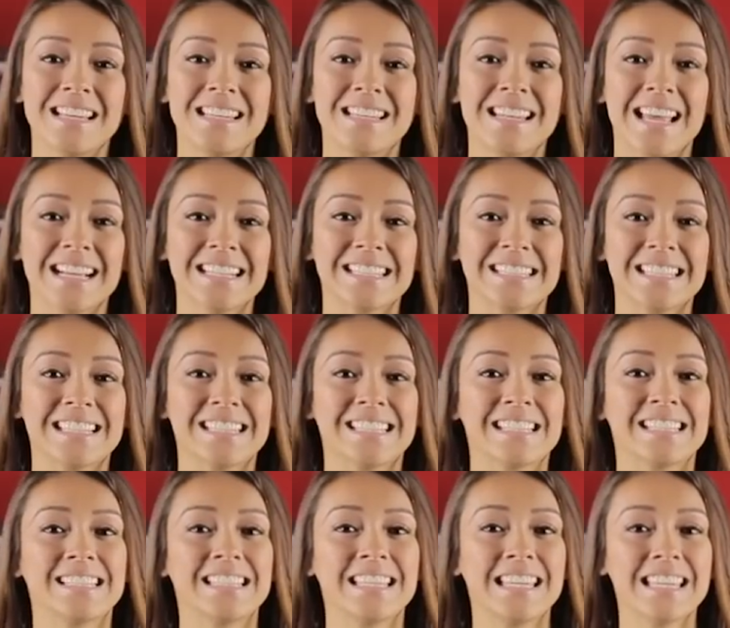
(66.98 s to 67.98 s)
Next is
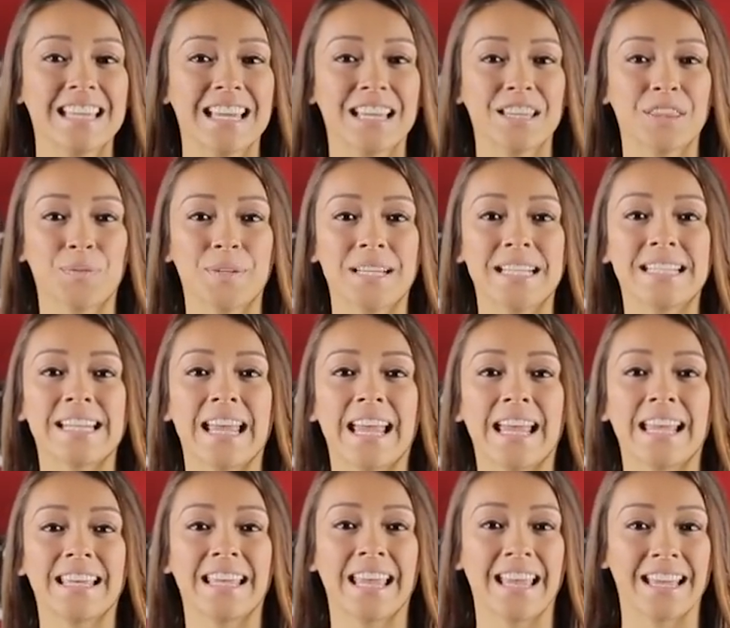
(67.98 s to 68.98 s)
a TK3
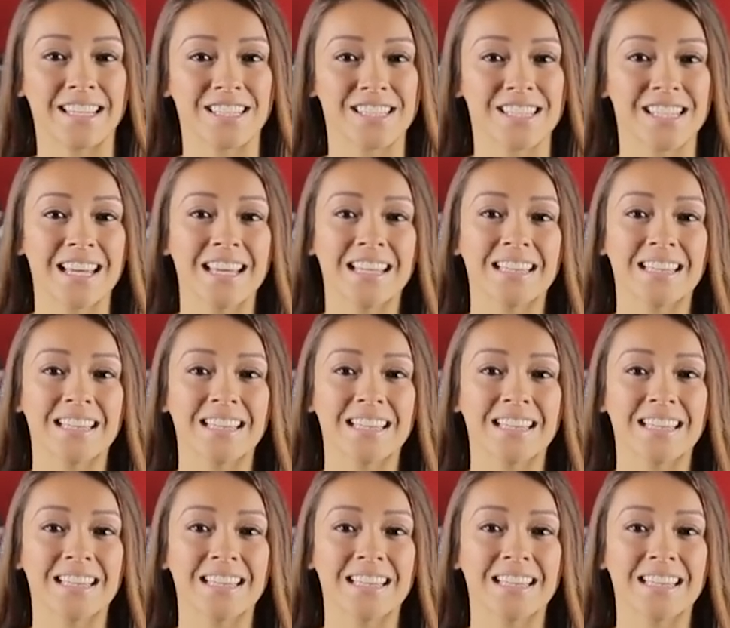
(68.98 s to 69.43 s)
tank cage.